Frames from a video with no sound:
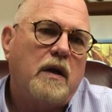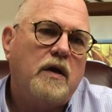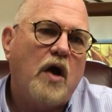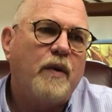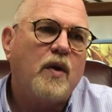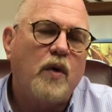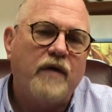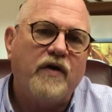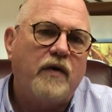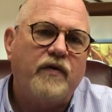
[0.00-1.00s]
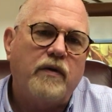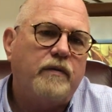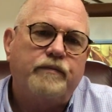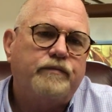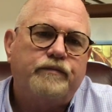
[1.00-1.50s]
nobody would have
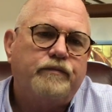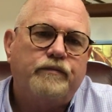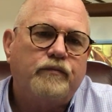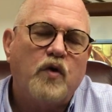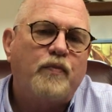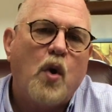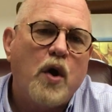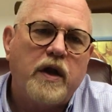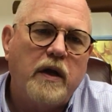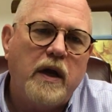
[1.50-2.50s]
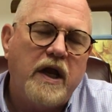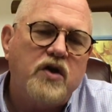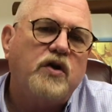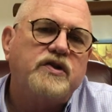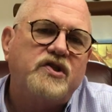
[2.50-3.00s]
ever reported it. He couldn't